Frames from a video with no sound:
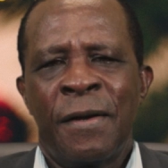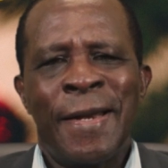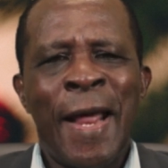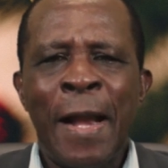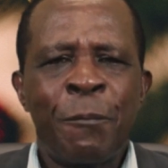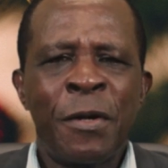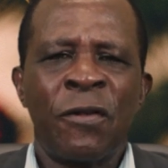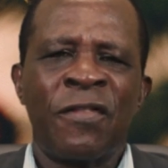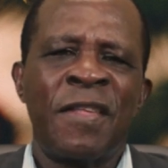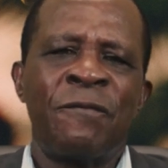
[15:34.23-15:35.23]
in helping
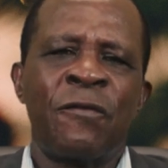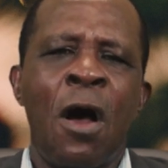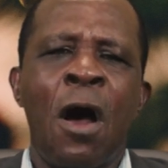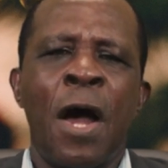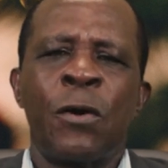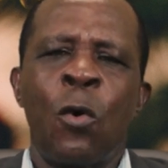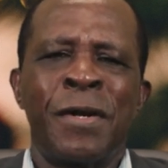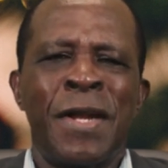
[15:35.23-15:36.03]
to safeguard our